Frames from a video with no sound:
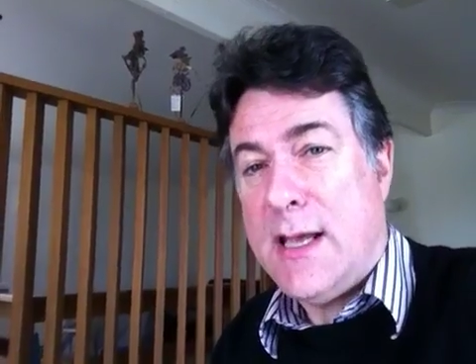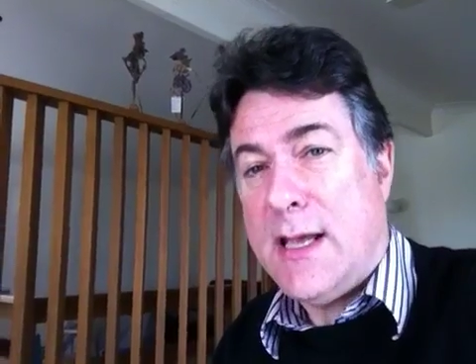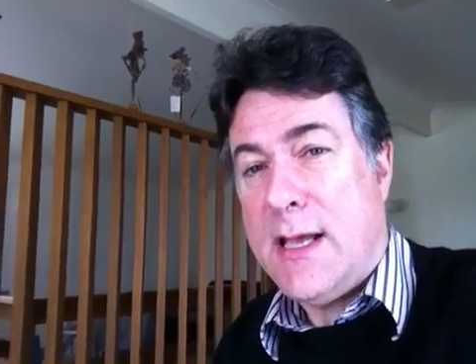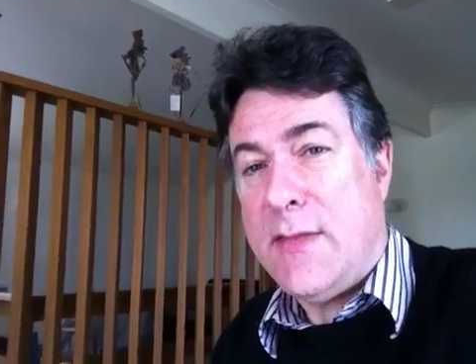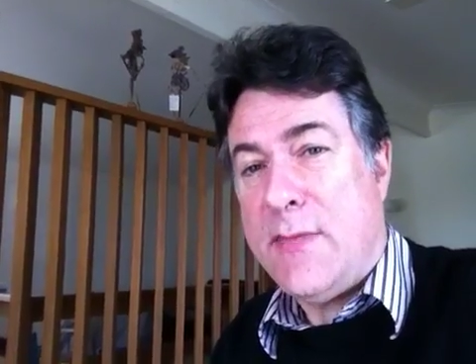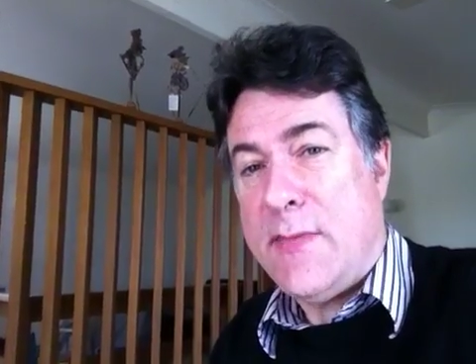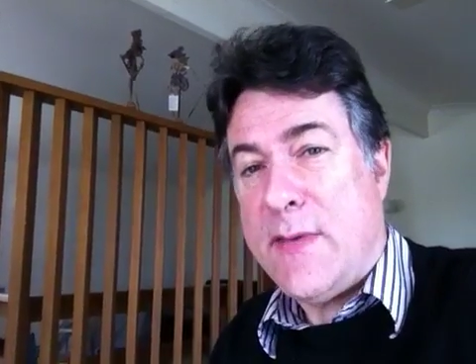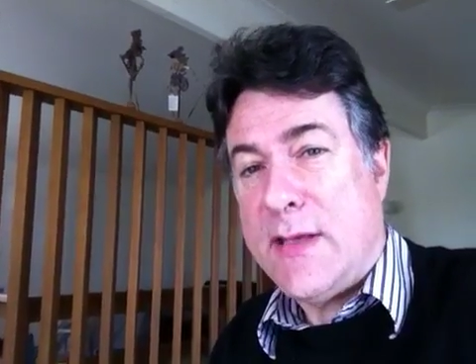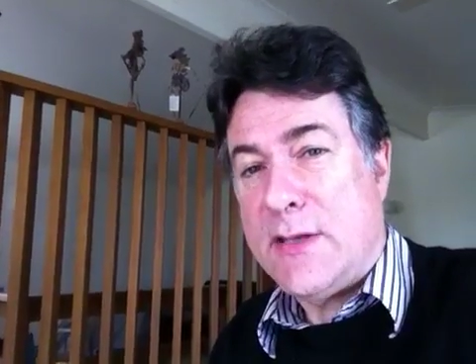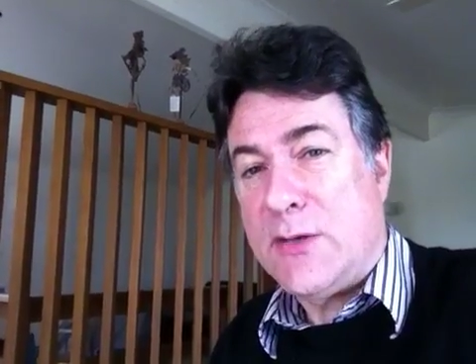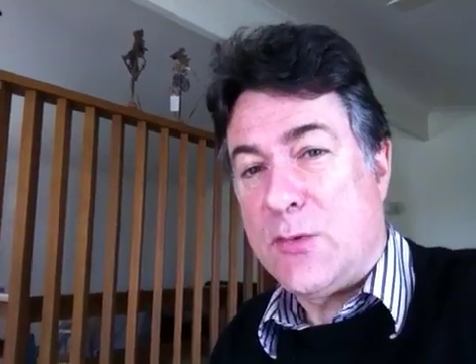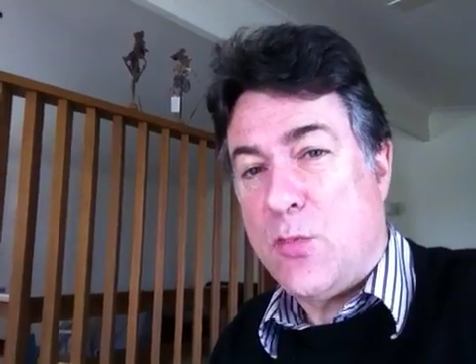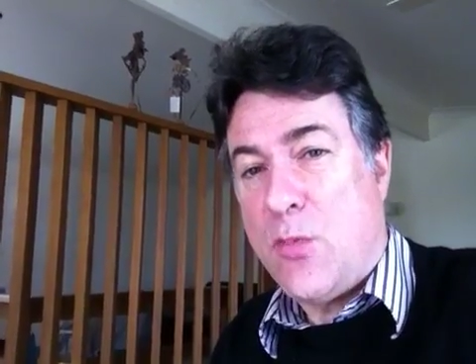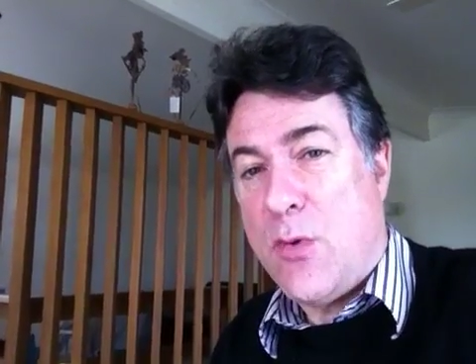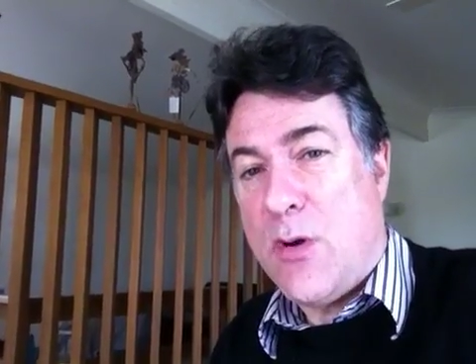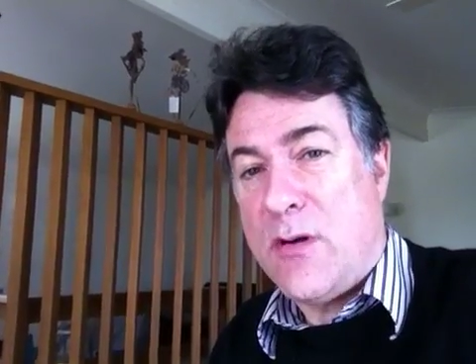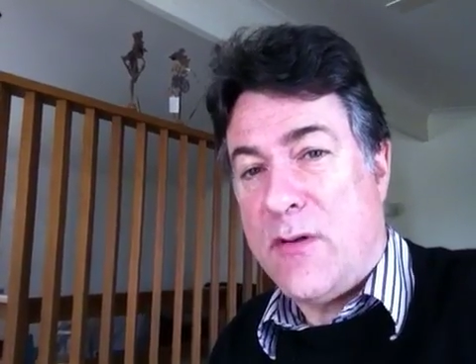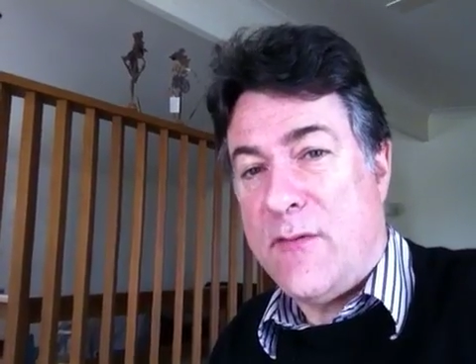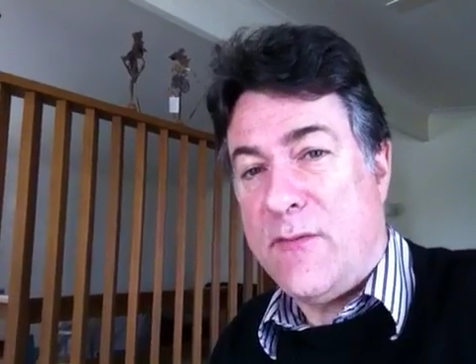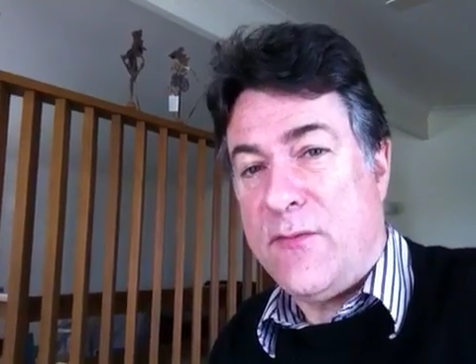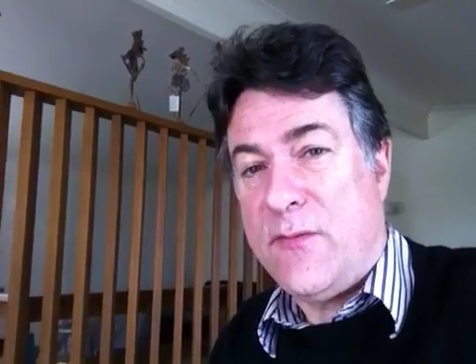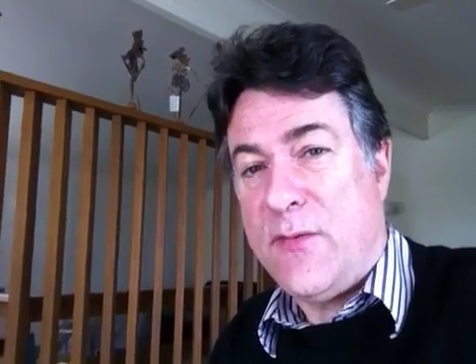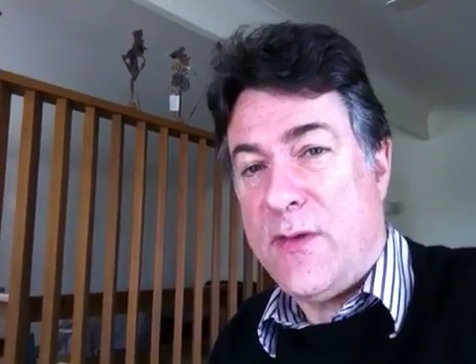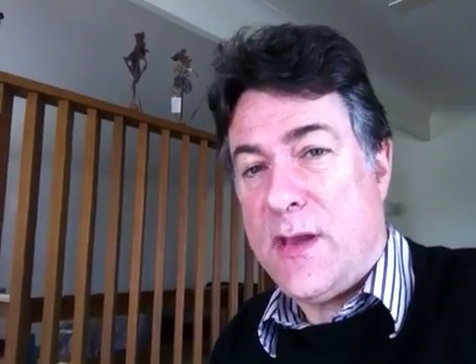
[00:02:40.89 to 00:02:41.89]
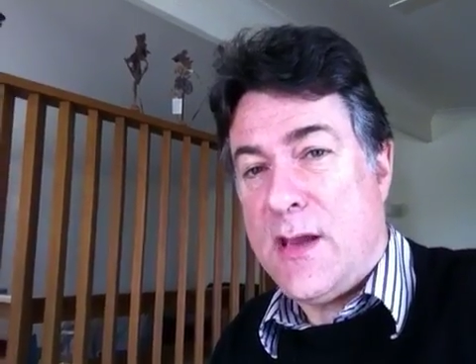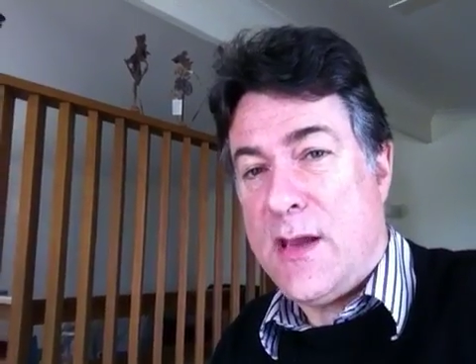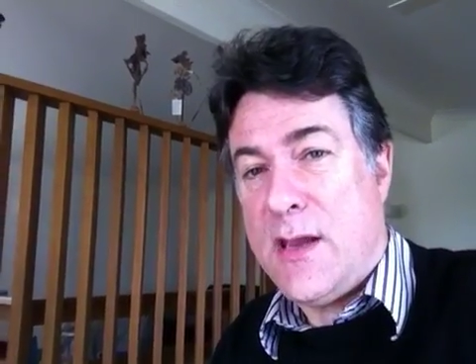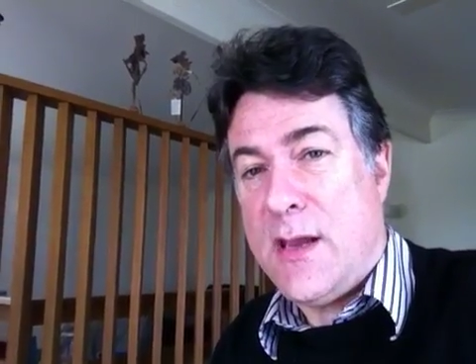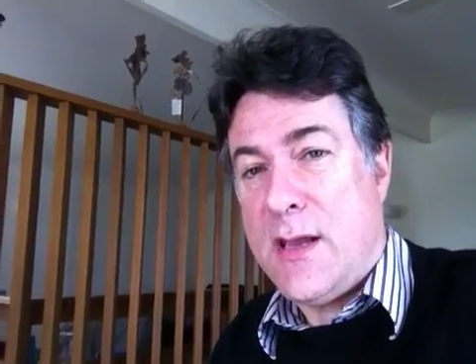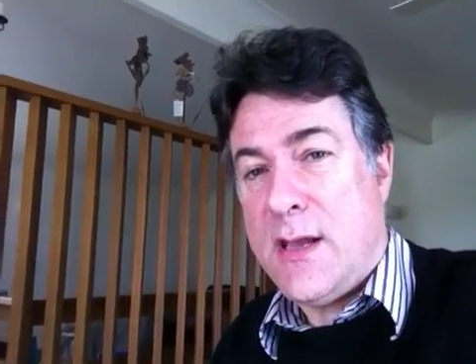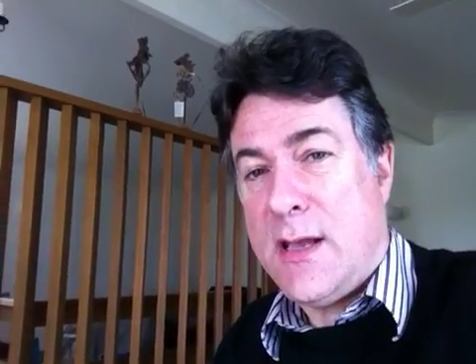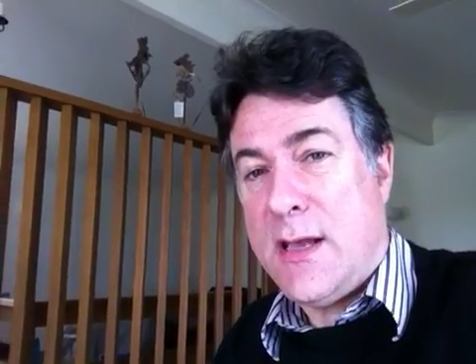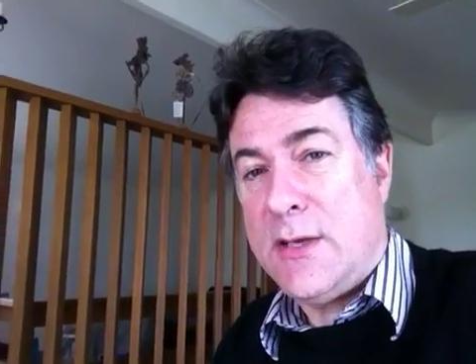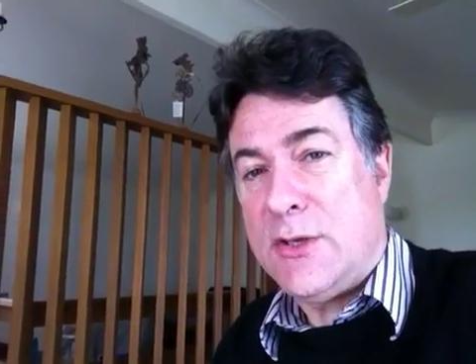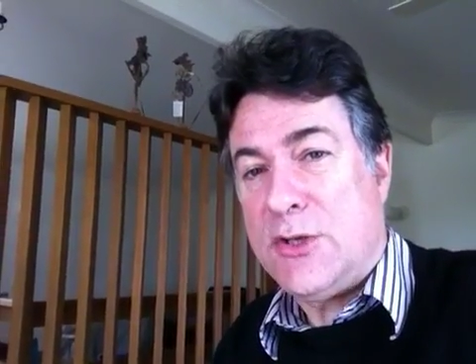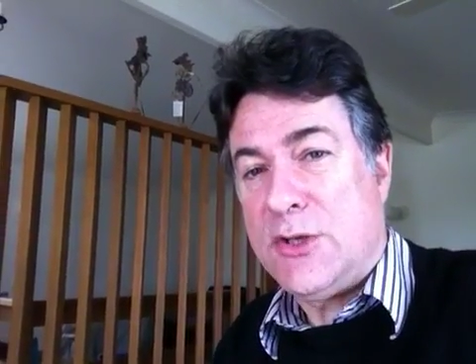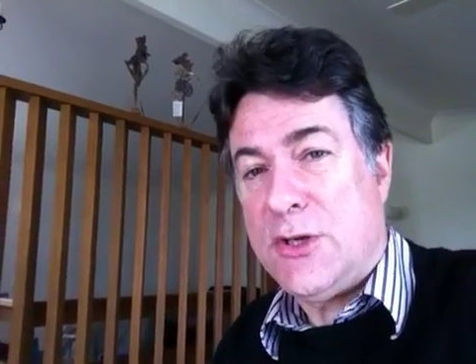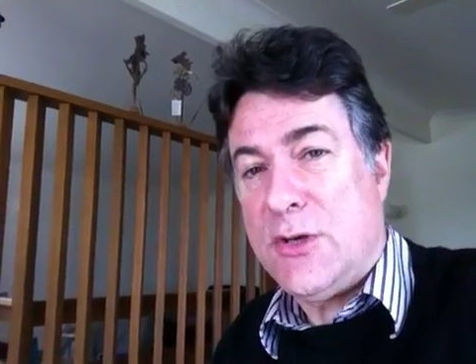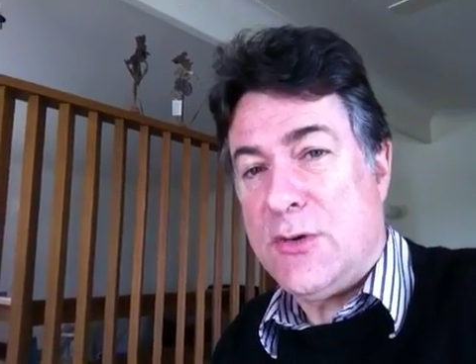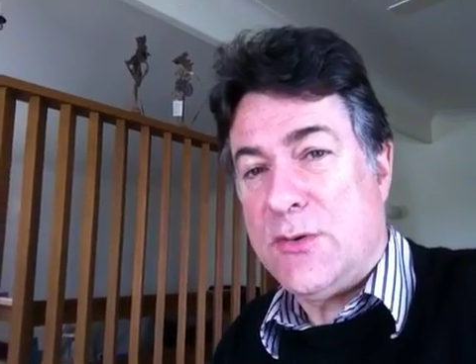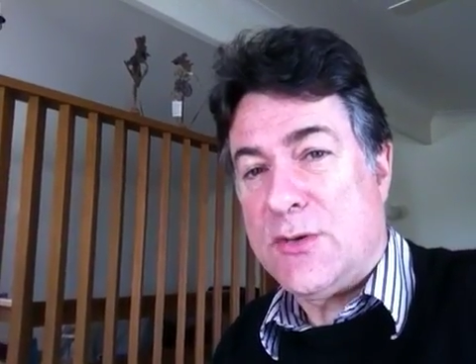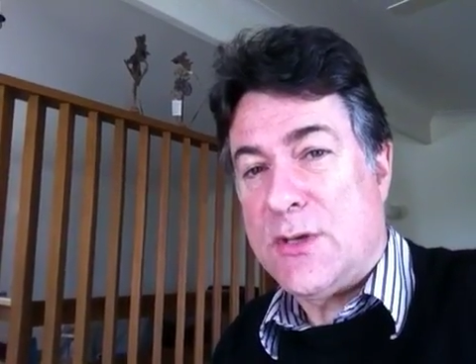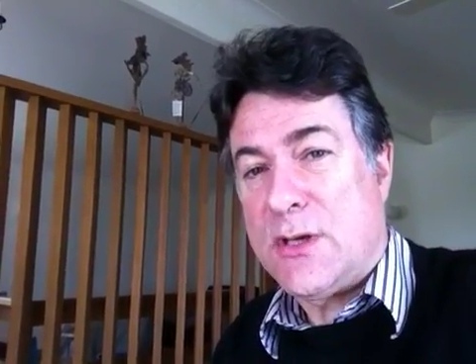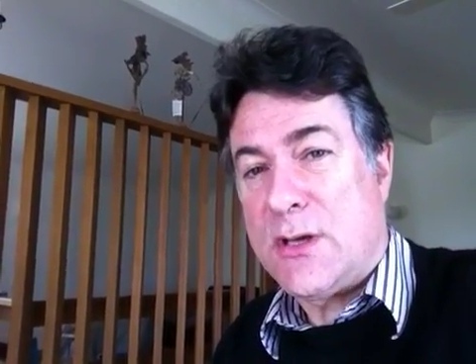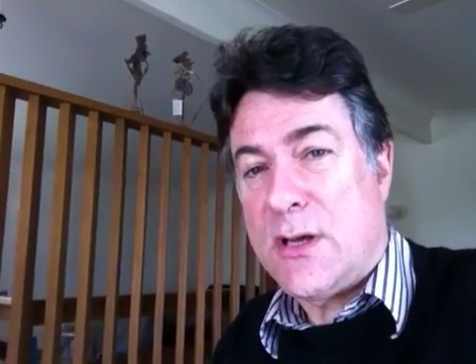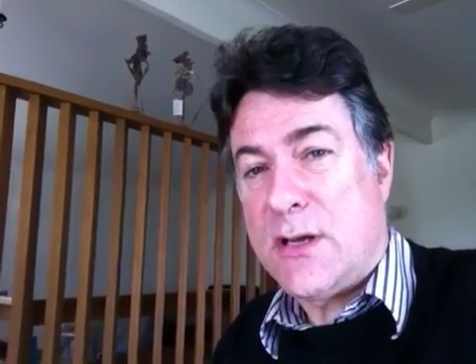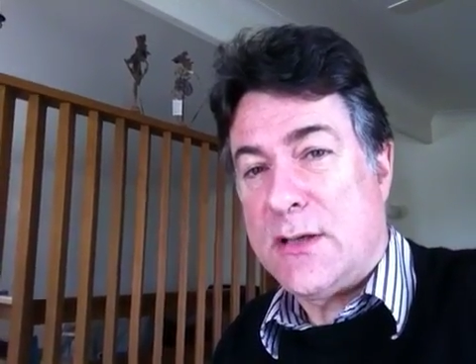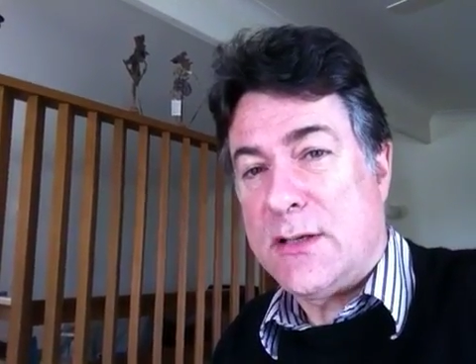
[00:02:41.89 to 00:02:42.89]
And that's one of the
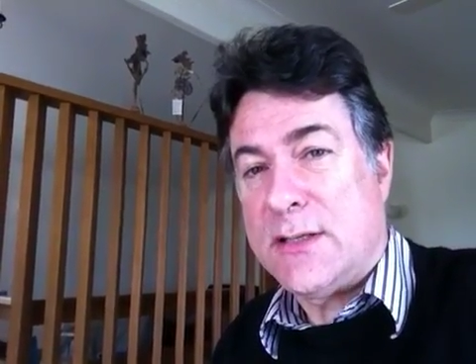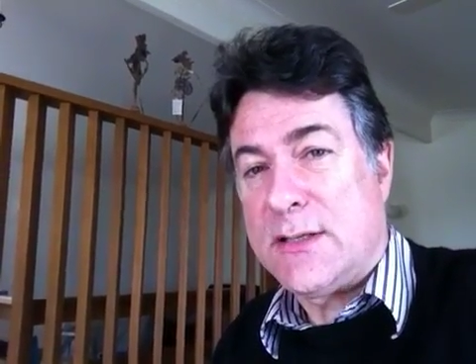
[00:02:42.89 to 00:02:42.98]
issues that I